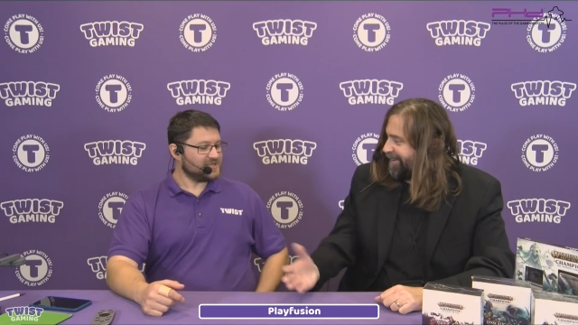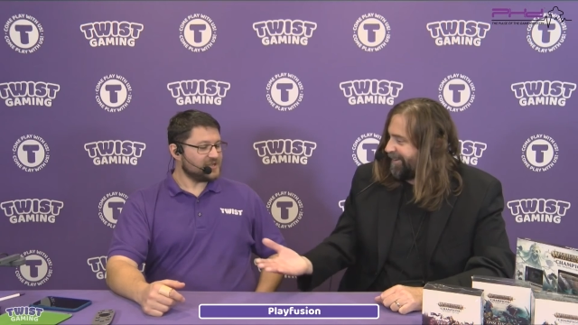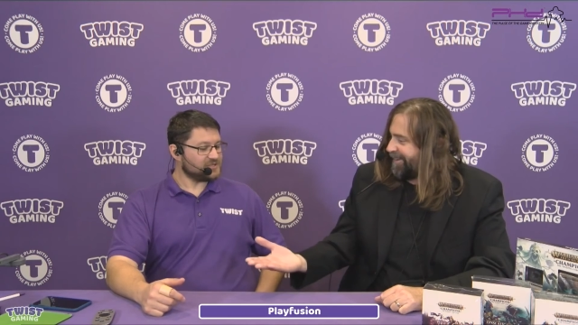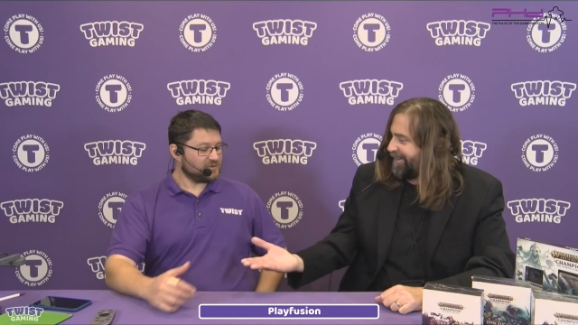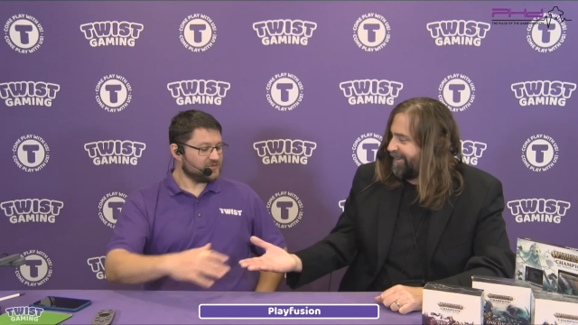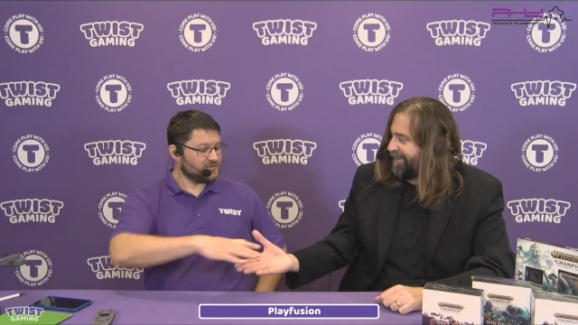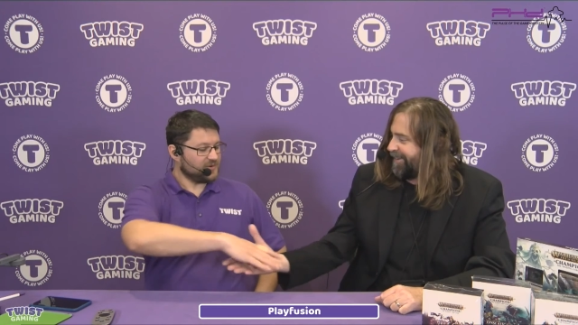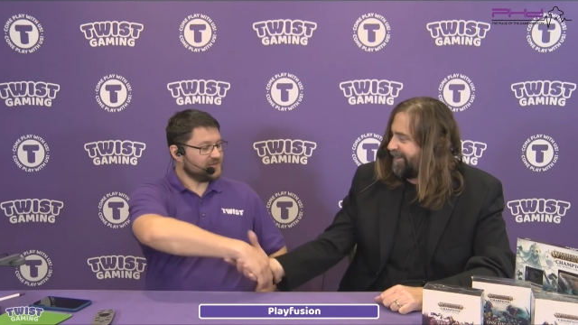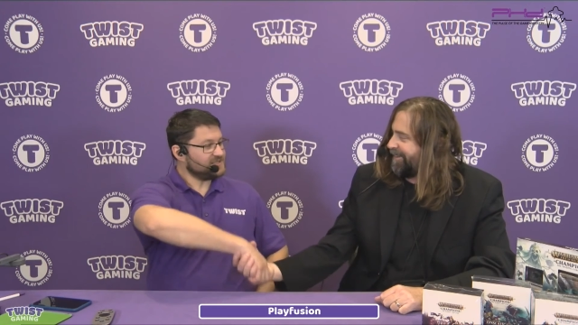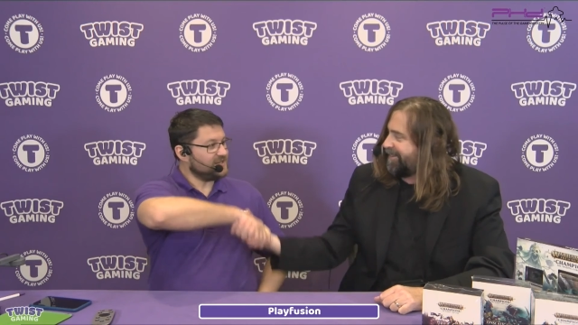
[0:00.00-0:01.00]
Speaker 1: thank you so much for
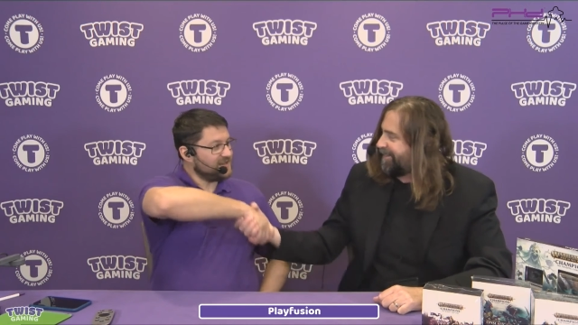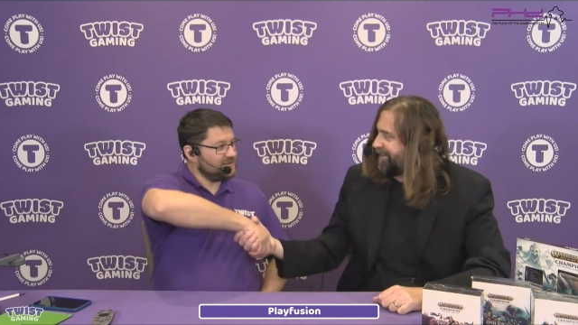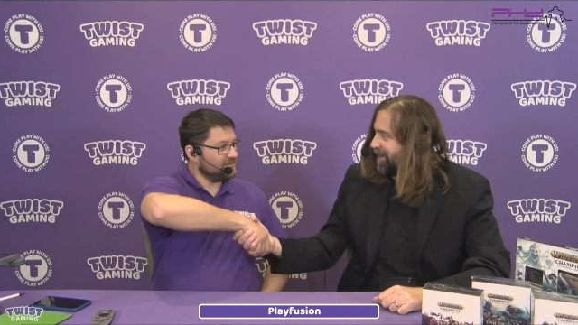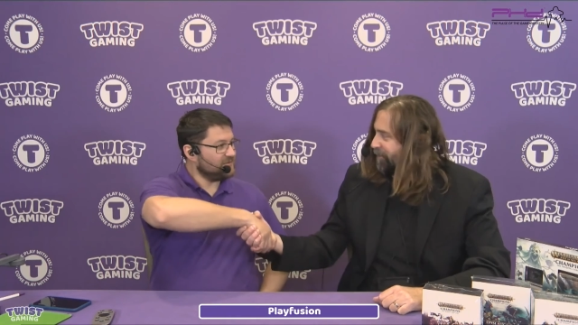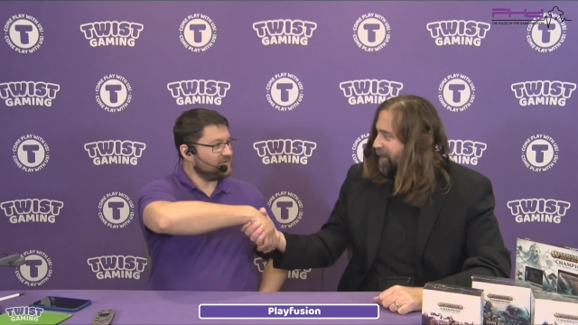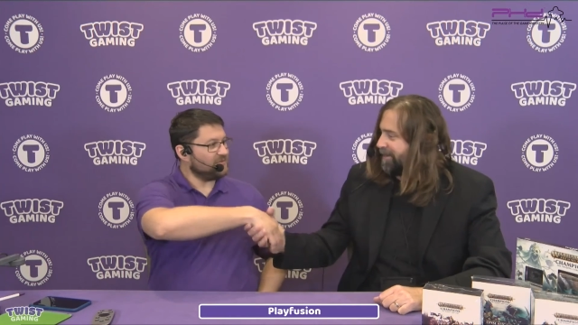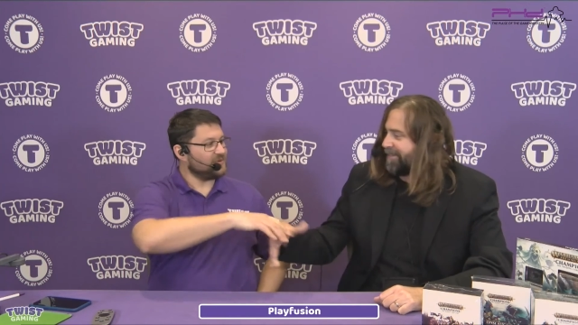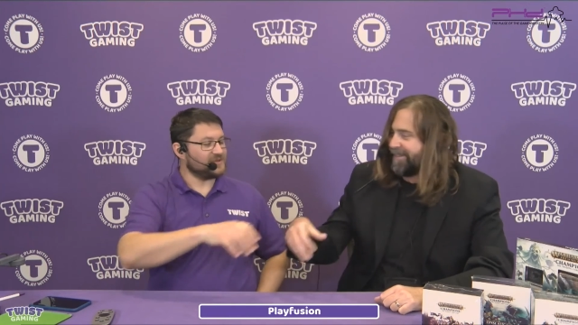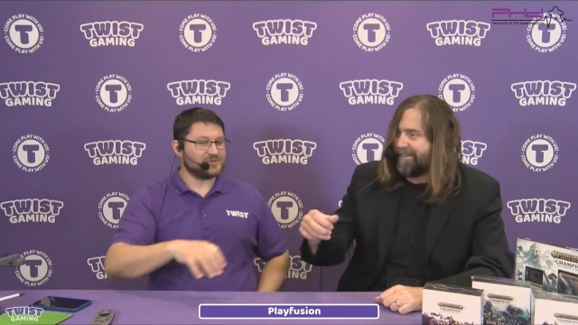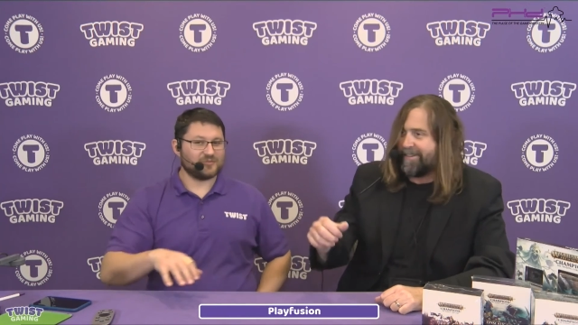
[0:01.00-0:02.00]
joining us today. Thanks, man.
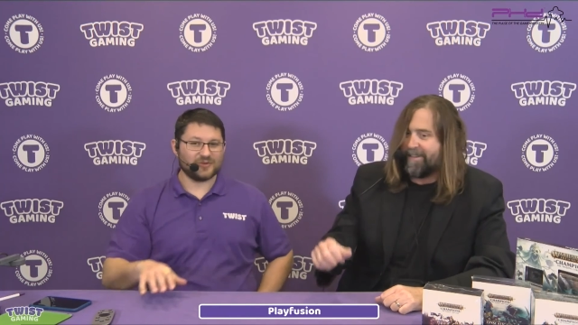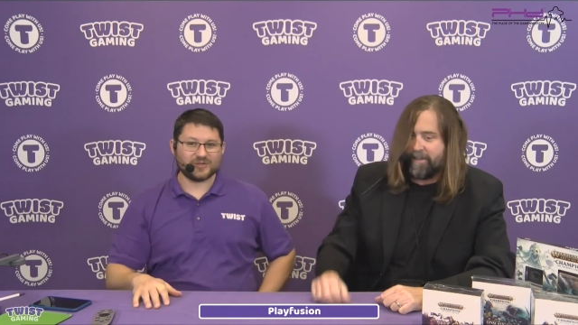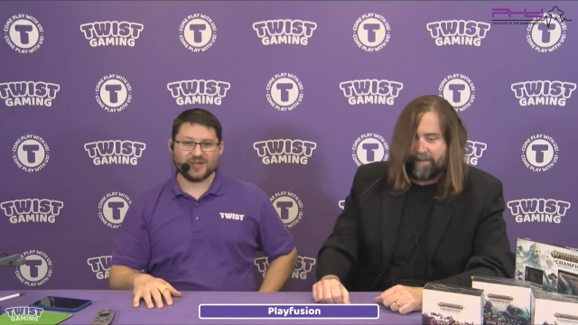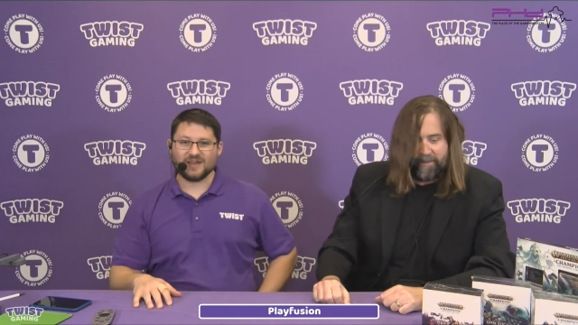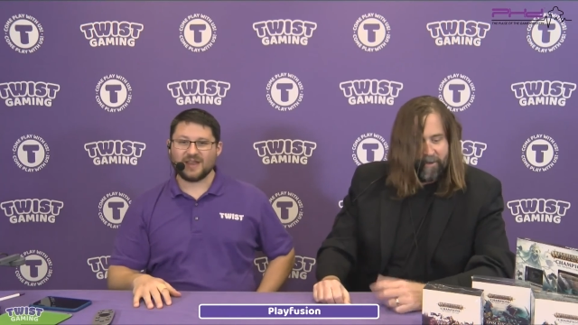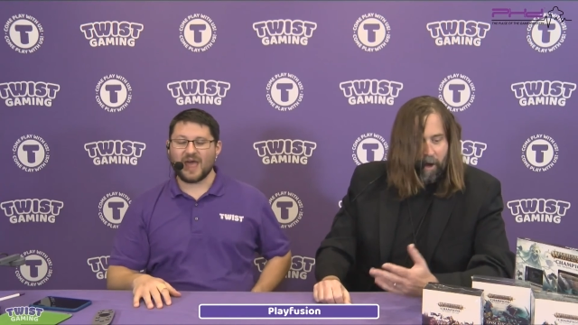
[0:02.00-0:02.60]
Really do appreciate it.